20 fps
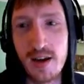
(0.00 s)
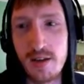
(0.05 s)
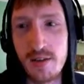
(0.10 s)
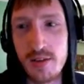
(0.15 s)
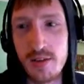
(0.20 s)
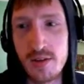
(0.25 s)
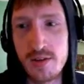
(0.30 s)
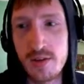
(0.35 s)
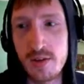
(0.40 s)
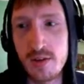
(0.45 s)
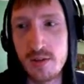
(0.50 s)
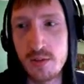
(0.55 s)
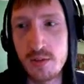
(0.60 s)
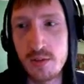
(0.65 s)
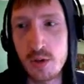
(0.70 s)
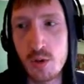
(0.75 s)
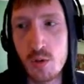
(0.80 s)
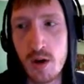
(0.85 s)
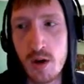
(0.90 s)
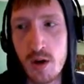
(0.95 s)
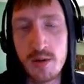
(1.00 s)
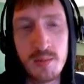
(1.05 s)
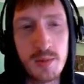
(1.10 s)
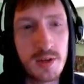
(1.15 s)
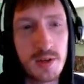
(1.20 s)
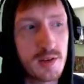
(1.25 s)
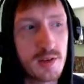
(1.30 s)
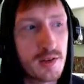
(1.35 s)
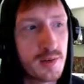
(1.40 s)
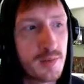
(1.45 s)
These are the
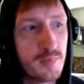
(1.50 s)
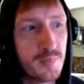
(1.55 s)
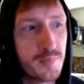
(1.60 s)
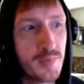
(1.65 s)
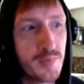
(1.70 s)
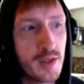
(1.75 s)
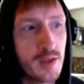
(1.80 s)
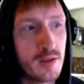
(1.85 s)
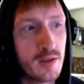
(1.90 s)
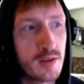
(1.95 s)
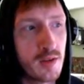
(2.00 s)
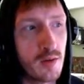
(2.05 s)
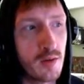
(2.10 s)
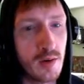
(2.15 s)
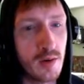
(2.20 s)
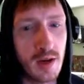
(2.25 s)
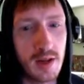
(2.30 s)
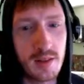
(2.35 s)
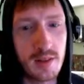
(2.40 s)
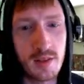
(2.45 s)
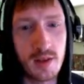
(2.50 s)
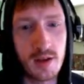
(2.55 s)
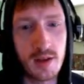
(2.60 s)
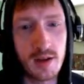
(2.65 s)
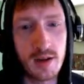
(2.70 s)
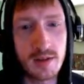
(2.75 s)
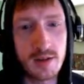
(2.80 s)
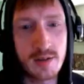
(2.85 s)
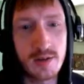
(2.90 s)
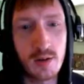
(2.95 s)
requirements, so I thought
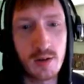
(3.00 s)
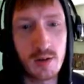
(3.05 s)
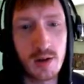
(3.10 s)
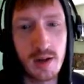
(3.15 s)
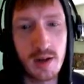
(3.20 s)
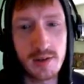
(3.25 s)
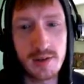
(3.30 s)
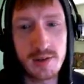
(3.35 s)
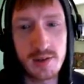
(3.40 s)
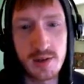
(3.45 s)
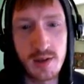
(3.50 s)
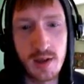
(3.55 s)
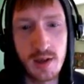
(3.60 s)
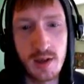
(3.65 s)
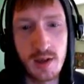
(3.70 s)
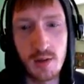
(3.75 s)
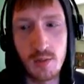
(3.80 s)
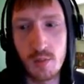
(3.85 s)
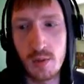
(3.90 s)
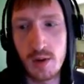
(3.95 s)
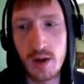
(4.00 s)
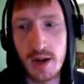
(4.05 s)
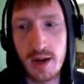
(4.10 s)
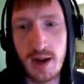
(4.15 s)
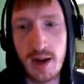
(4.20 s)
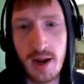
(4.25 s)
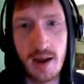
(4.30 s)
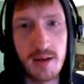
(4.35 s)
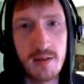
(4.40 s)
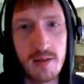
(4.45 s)
I'd showcase what I
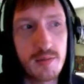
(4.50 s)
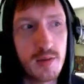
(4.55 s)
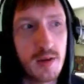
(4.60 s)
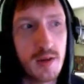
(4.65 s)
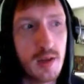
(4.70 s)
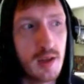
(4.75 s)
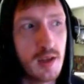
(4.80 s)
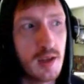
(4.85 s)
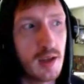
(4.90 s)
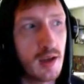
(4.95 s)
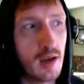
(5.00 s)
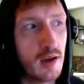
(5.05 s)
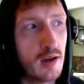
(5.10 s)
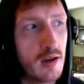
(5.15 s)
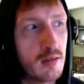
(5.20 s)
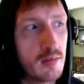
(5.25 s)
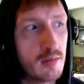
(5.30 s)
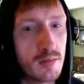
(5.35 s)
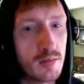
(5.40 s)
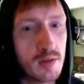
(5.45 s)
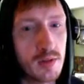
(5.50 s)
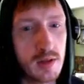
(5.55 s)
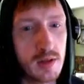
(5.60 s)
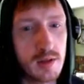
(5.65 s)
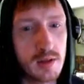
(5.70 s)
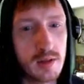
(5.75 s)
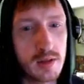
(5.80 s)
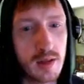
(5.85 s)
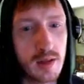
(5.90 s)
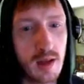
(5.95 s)
have.
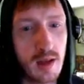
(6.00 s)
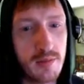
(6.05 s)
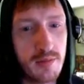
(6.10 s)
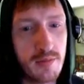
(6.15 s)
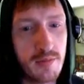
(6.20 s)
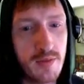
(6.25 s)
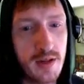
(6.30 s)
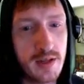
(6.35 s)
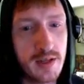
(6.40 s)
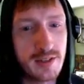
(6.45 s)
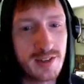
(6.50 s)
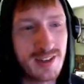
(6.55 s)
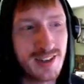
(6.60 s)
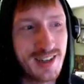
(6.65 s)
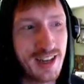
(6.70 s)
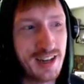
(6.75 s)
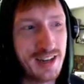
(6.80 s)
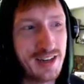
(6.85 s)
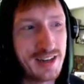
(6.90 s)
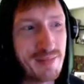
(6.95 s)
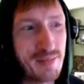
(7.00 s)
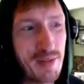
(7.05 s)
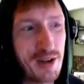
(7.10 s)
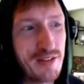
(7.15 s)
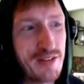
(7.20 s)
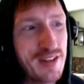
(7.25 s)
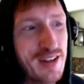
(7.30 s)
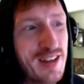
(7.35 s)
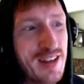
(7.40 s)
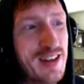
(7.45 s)
I finished getting my
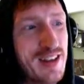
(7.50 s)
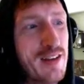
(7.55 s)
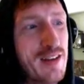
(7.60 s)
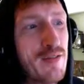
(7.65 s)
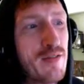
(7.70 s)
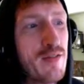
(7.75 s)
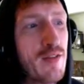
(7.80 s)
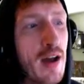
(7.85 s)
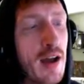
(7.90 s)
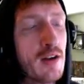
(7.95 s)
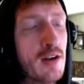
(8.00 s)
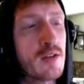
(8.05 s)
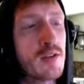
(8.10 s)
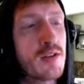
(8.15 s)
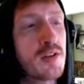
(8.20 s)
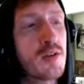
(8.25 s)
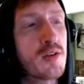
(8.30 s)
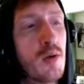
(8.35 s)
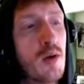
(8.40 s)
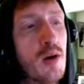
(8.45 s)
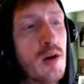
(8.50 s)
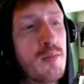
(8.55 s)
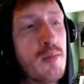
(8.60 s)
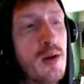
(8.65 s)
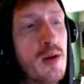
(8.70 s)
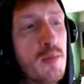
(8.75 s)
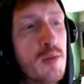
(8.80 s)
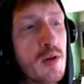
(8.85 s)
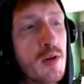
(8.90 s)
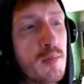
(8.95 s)
final squad
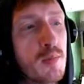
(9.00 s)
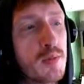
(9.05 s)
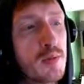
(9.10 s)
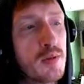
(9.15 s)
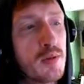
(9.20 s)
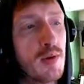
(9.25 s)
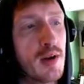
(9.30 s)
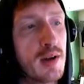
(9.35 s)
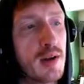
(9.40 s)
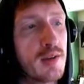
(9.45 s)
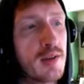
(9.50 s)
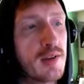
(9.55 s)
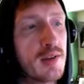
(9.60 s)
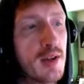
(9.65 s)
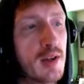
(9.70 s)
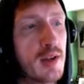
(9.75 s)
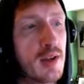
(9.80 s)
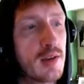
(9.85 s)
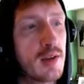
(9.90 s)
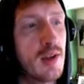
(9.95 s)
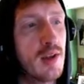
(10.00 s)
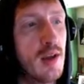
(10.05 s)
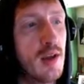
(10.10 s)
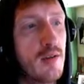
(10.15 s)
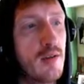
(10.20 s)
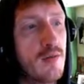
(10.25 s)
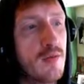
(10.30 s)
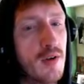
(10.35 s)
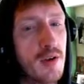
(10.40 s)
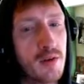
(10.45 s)
member up to rank 6
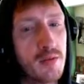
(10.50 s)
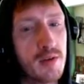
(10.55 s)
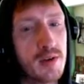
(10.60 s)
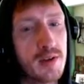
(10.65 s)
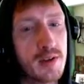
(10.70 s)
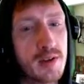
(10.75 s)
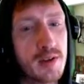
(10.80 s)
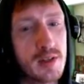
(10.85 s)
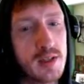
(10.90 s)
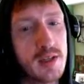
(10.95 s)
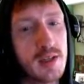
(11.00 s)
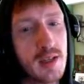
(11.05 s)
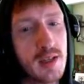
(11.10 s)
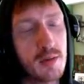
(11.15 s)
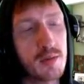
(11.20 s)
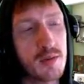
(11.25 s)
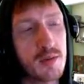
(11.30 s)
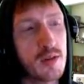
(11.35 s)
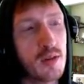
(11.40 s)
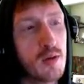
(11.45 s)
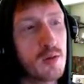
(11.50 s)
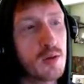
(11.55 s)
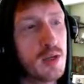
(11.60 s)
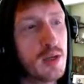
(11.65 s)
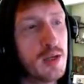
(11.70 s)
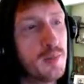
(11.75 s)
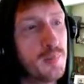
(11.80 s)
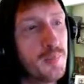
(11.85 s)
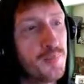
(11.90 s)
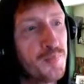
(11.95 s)
very recently, and that was
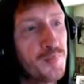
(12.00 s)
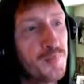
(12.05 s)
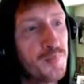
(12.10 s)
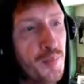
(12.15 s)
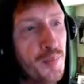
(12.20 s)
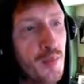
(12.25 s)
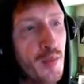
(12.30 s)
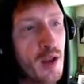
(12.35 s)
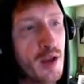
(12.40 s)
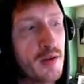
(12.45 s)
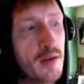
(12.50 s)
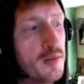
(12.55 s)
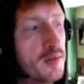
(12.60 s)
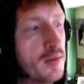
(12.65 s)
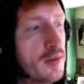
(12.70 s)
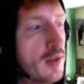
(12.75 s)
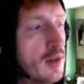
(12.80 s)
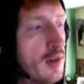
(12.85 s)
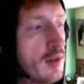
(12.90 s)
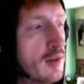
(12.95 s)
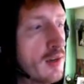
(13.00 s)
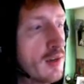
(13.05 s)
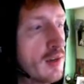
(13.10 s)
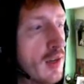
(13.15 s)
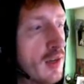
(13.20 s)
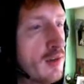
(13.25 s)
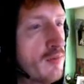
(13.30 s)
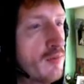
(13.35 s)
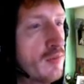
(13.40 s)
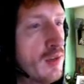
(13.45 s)
Loki. I was
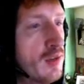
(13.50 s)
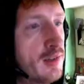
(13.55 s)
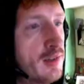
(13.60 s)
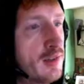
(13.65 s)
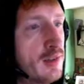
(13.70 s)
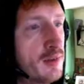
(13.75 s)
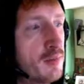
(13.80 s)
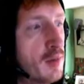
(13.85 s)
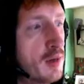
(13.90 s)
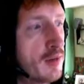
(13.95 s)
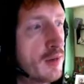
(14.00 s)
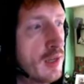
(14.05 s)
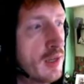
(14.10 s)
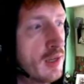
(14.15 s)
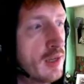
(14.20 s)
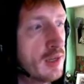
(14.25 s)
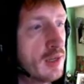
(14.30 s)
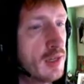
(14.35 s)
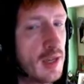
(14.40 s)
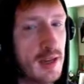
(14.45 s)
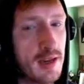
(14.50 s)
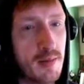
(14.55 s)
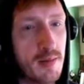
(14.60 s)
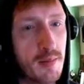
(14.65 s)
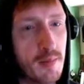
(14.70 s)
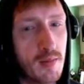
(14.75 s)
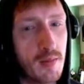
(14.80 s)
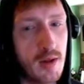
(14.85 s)
kind of lazy about getting to him